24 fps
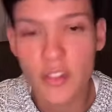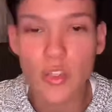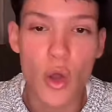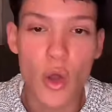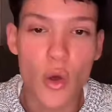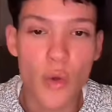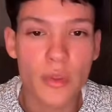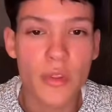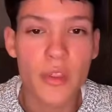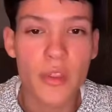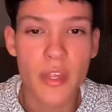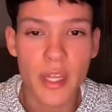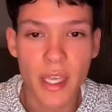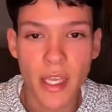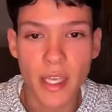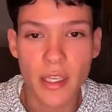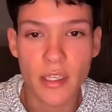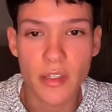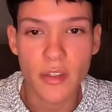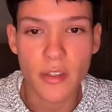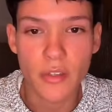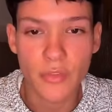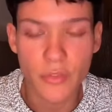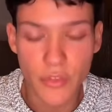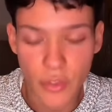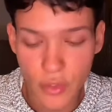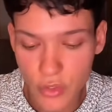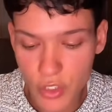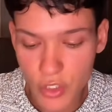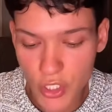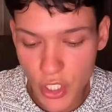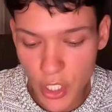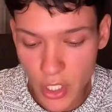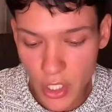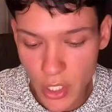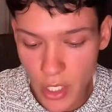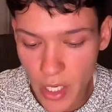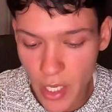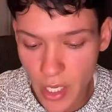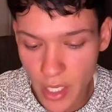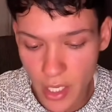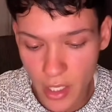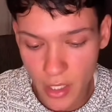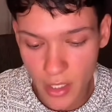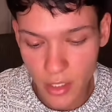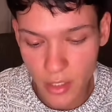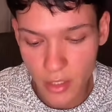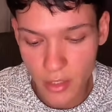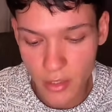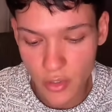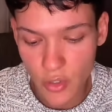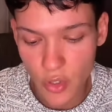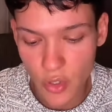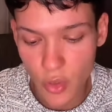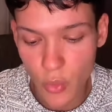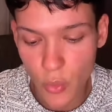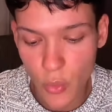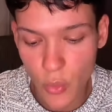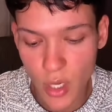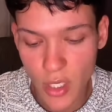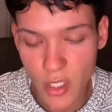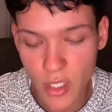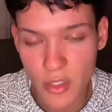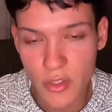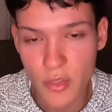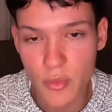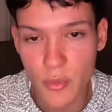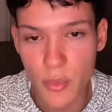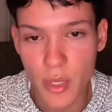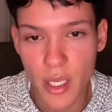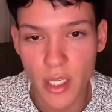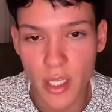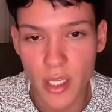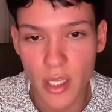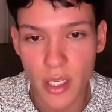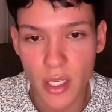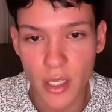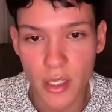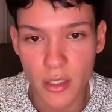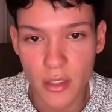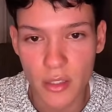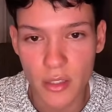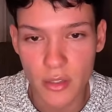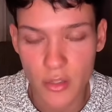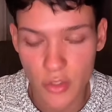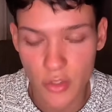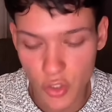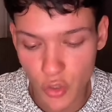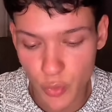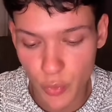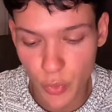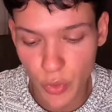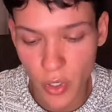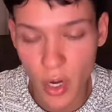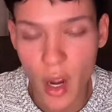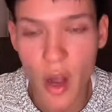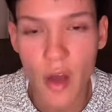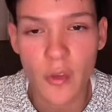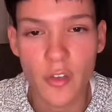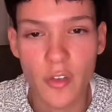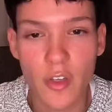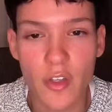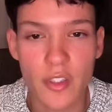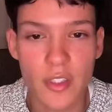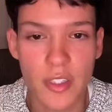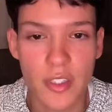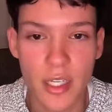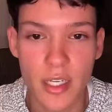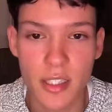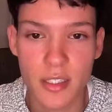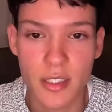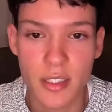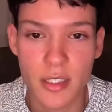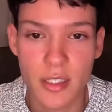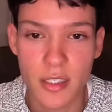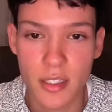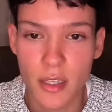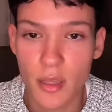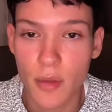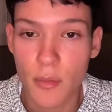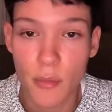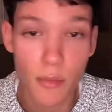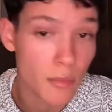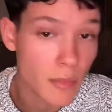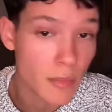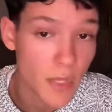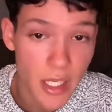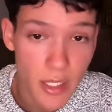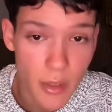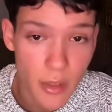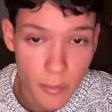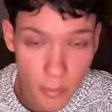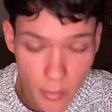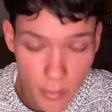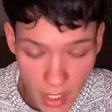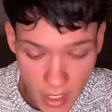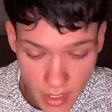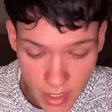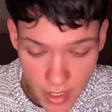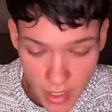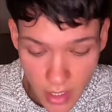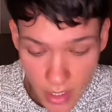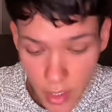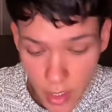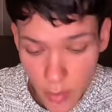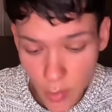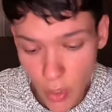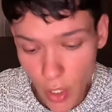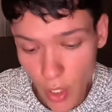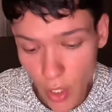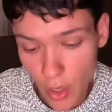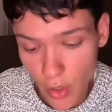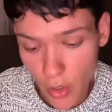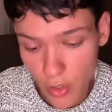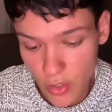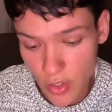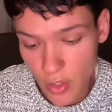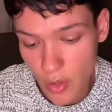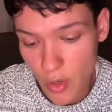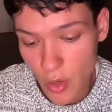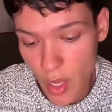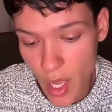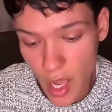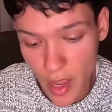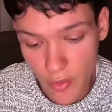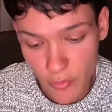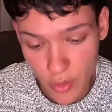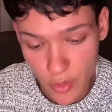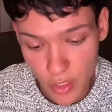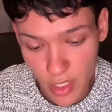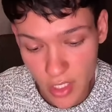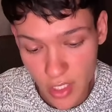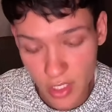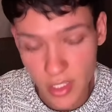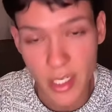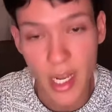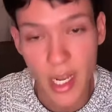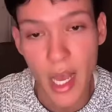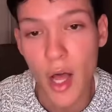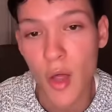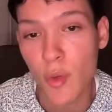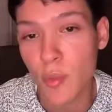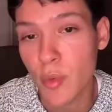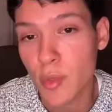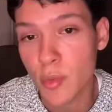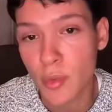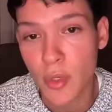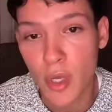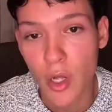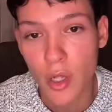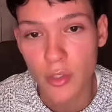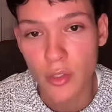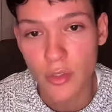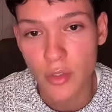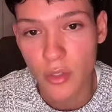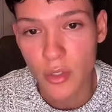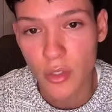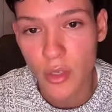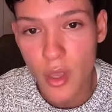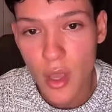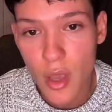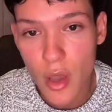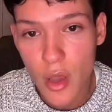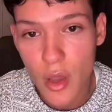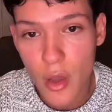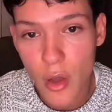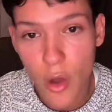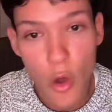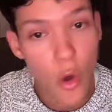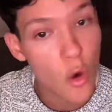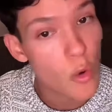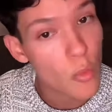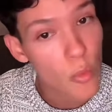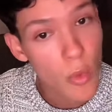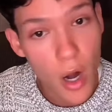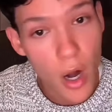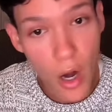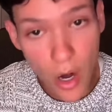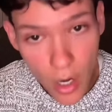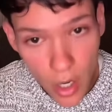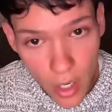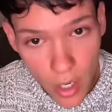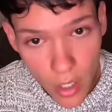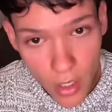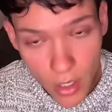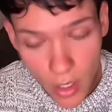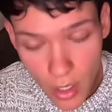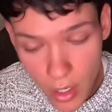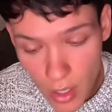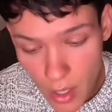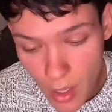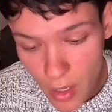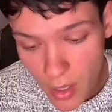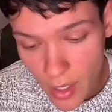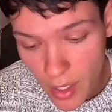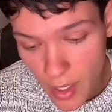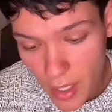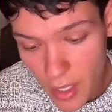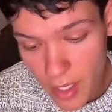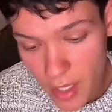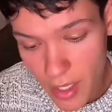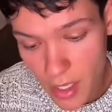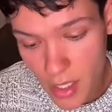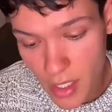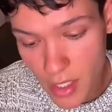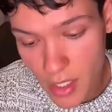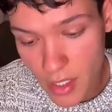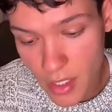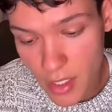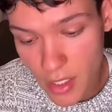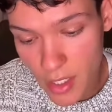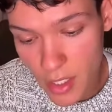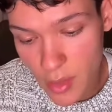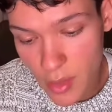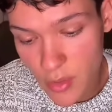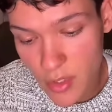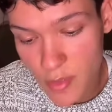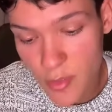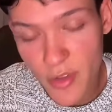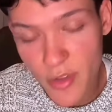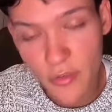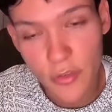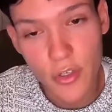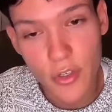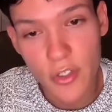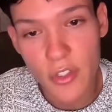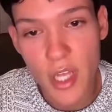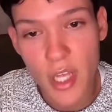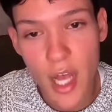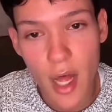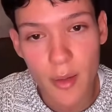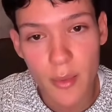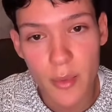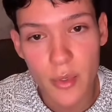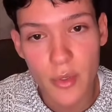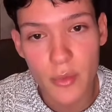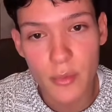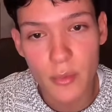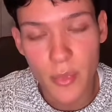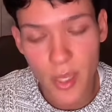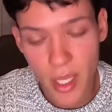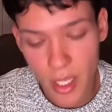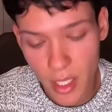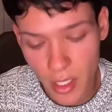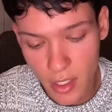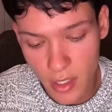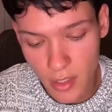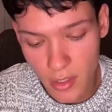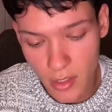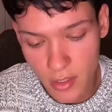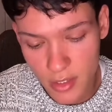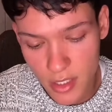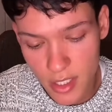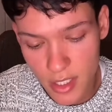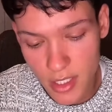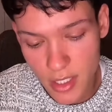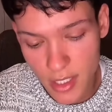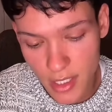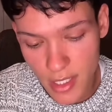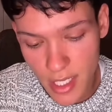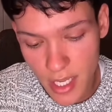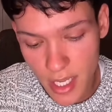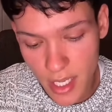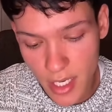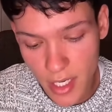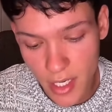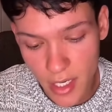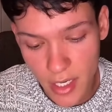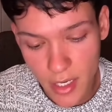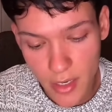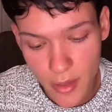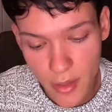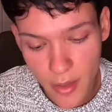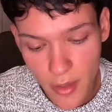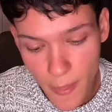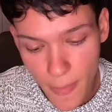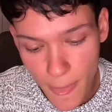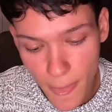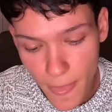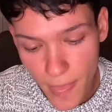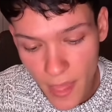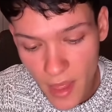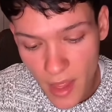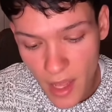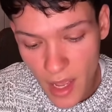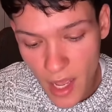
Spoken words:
its own thing in the future and don't want it to make it super obvious that it's me, basically. But also, I've released an album called OMR, and it was my first album. And since then,